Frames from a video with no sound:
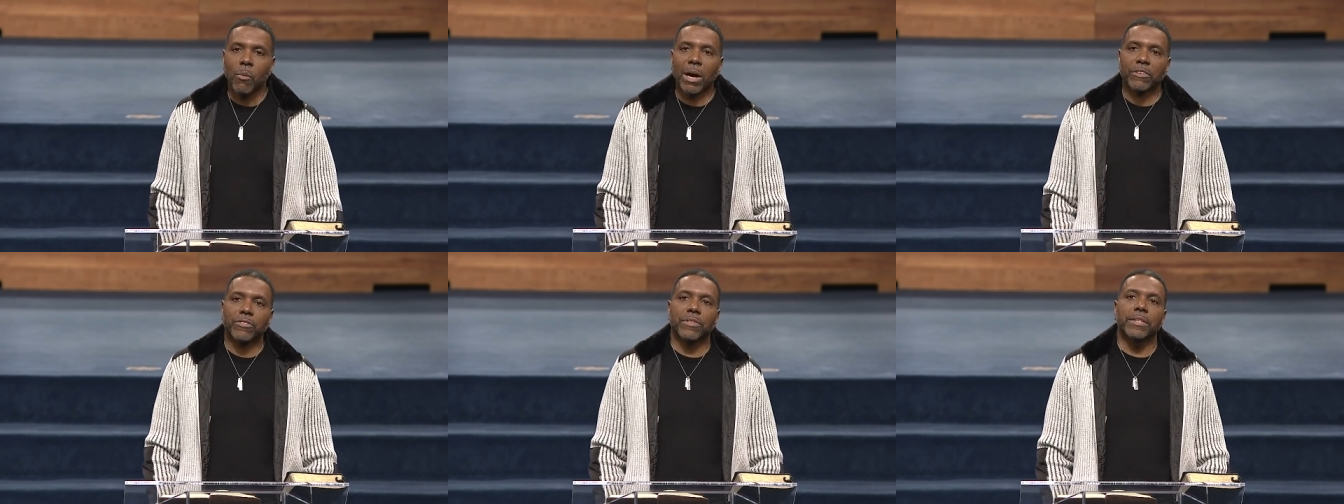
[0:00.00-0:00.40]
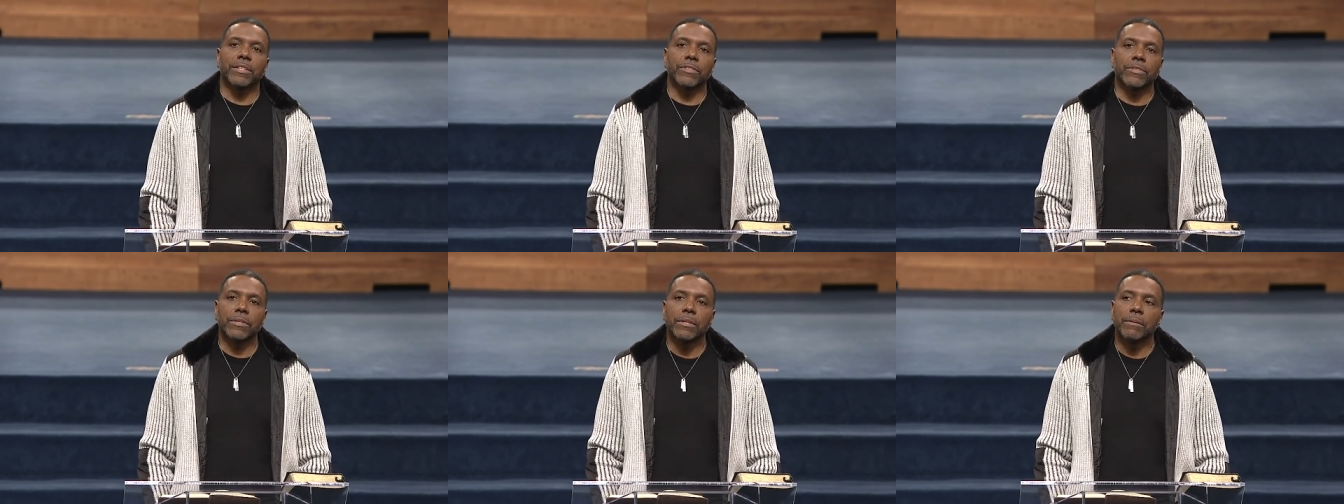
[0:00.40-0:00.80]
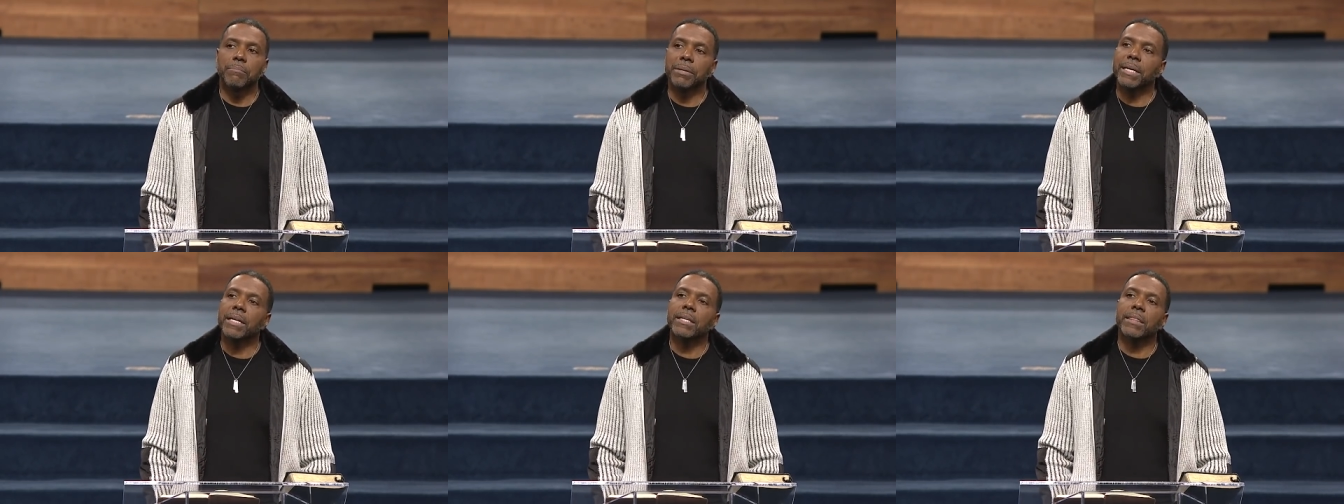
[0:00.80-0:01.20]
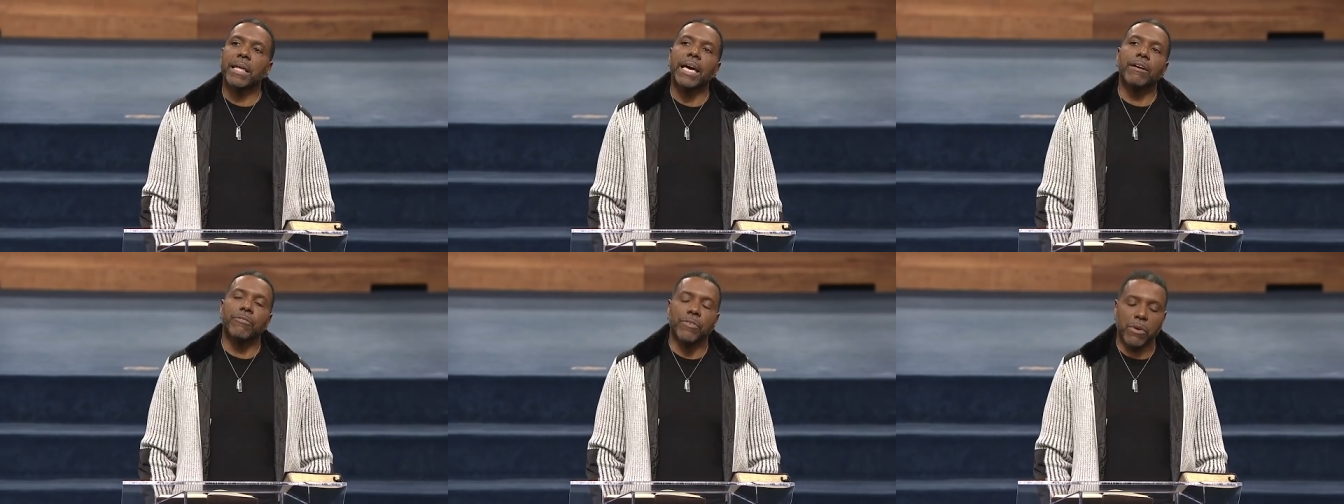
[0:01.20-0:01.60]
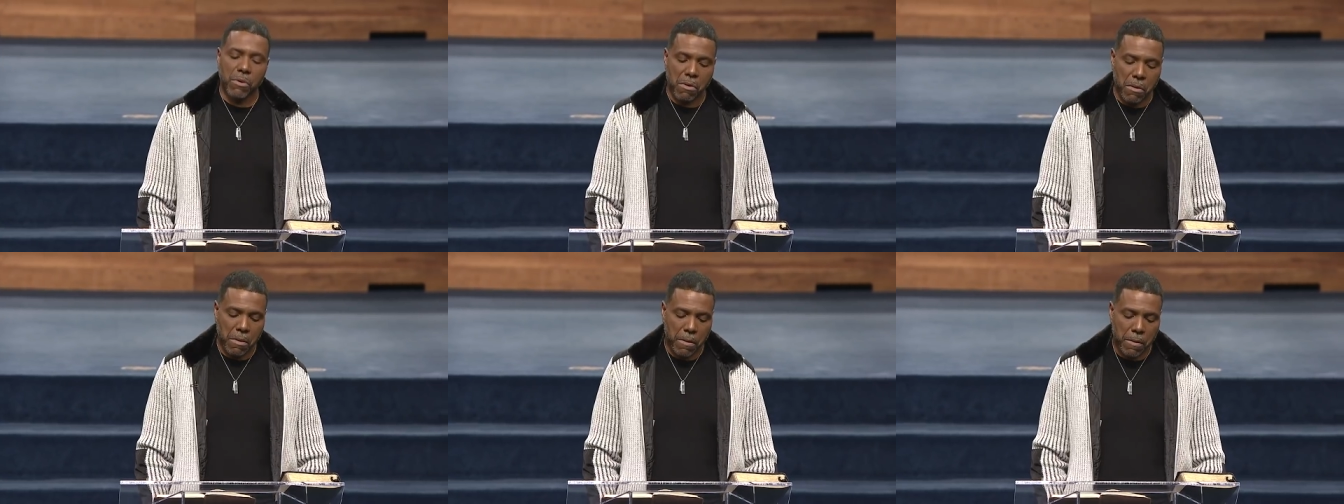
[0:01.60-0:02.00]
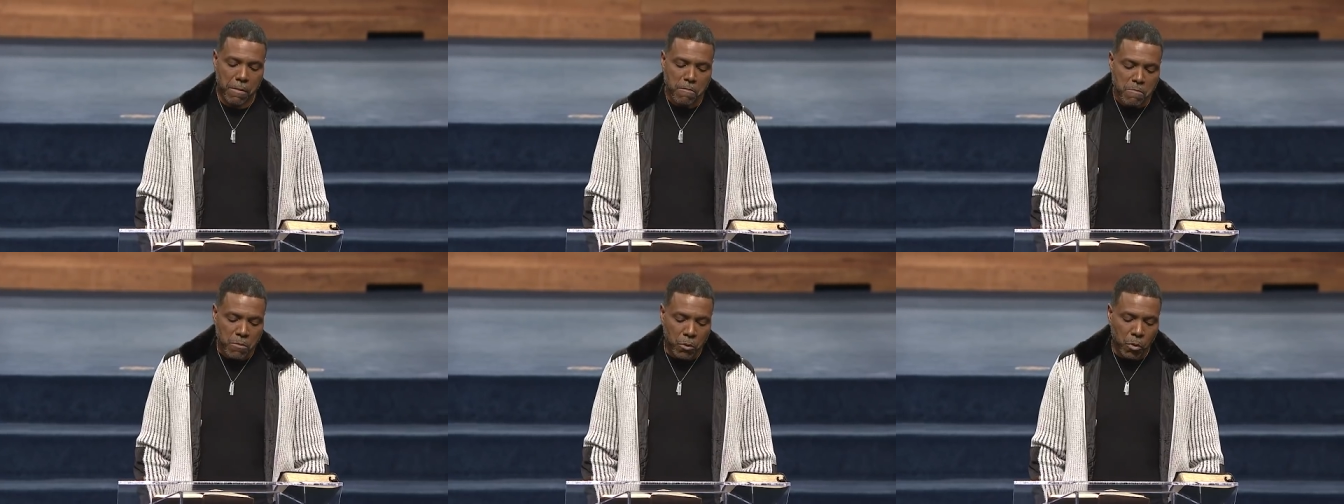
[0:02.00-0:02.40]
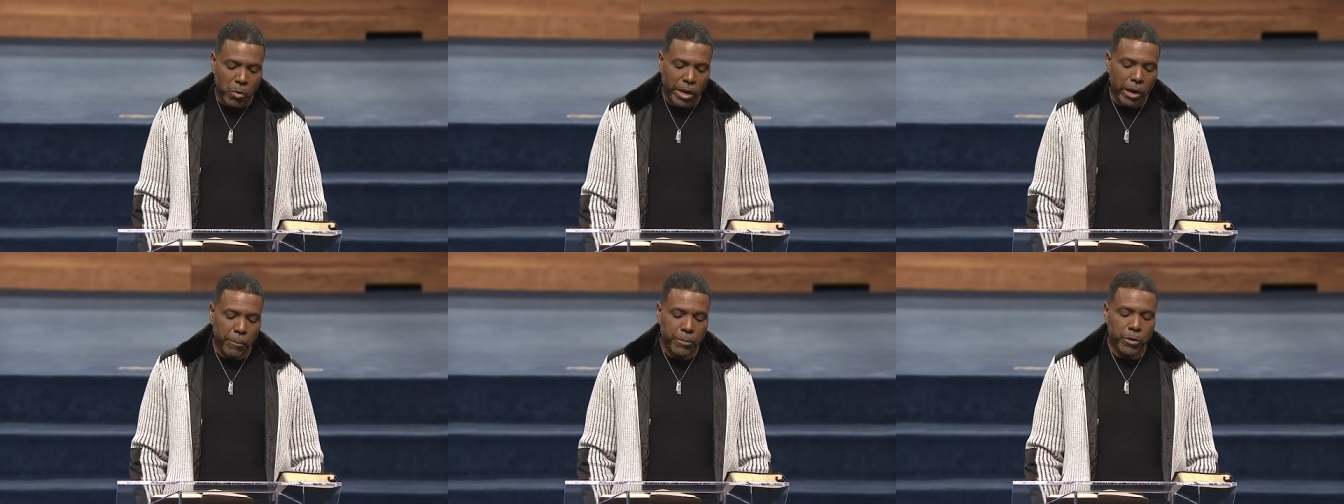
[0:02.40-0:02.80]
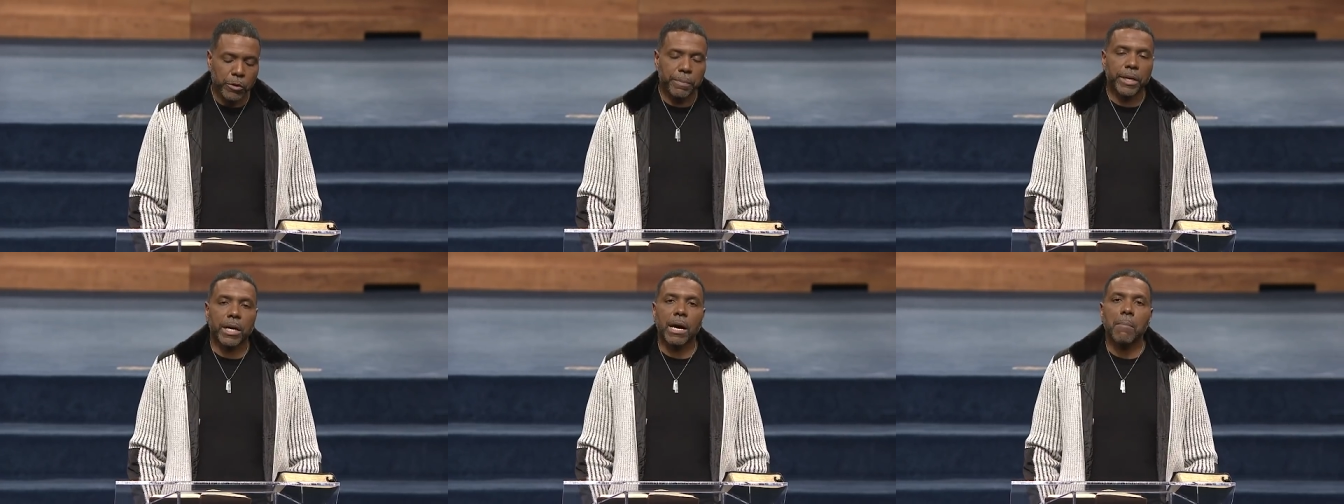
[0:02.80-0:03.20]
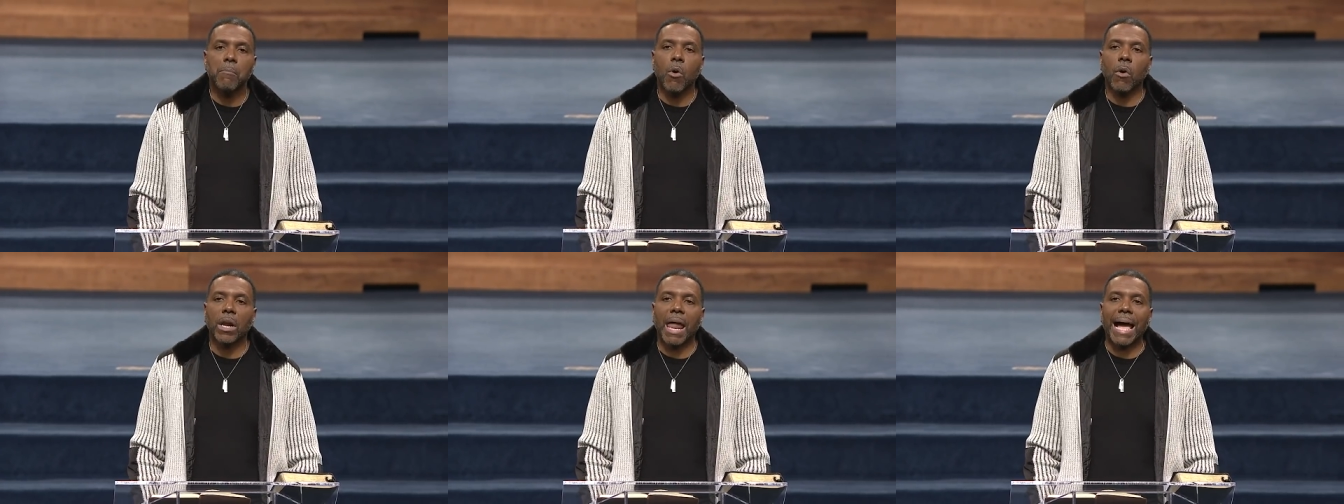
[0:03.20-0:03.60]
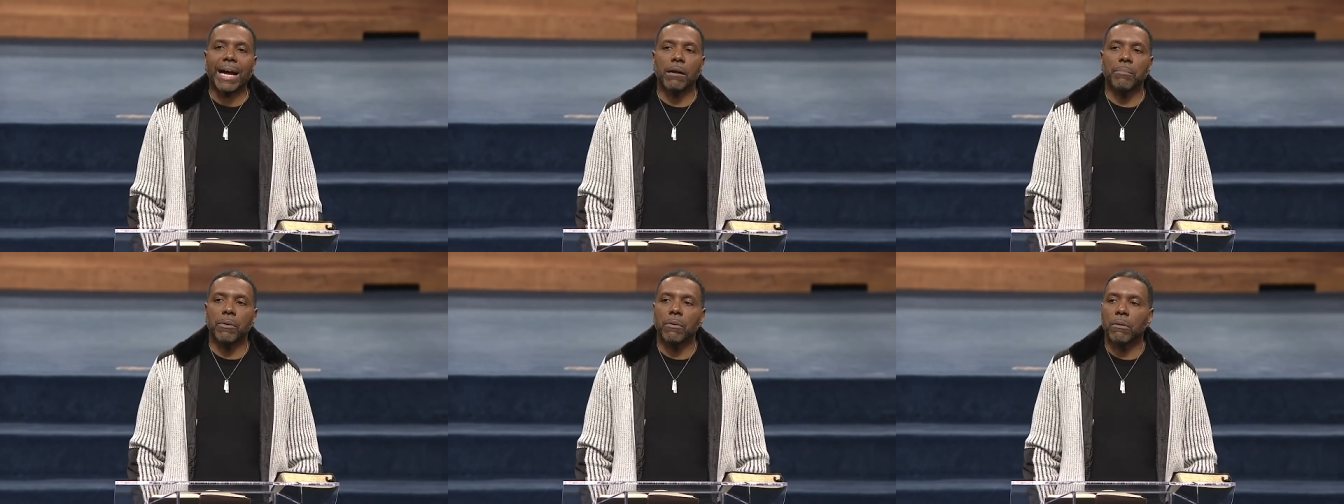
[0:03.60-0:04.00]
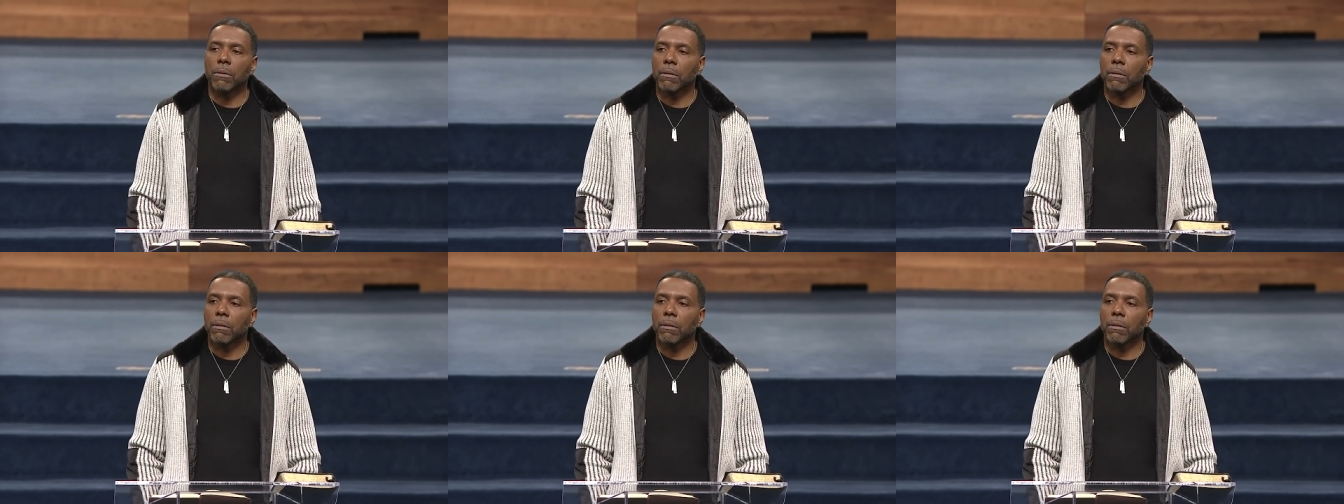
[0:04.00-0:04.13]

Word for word: Watch this. Being thankful will help you to become more likable.